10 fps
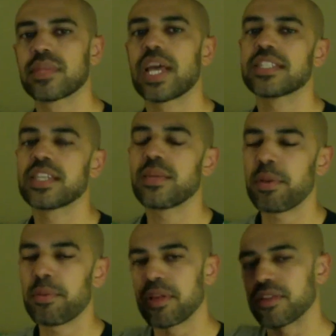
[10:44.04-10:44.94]

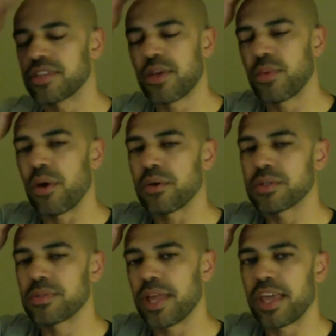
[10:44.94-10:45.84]
I see people
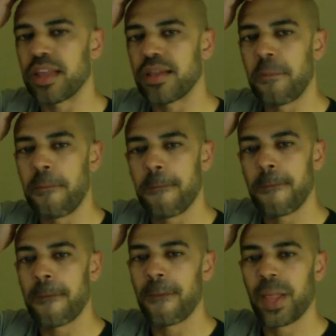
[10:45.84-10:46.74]
on the subway always
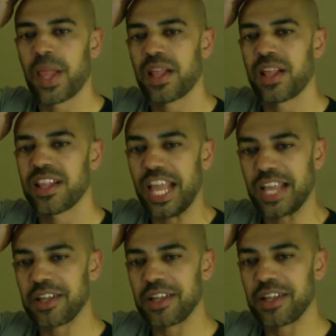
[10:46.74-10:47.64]
playing it,
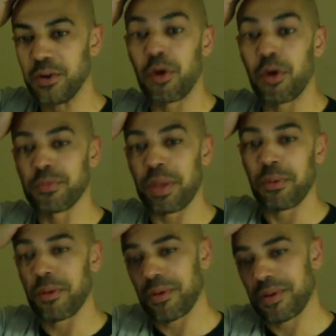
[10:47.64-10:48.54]
like
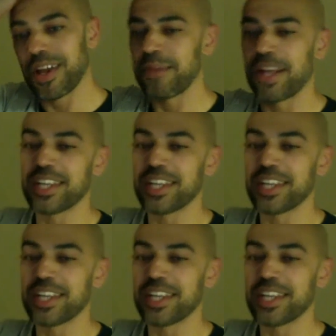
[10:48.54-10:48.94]
grown people.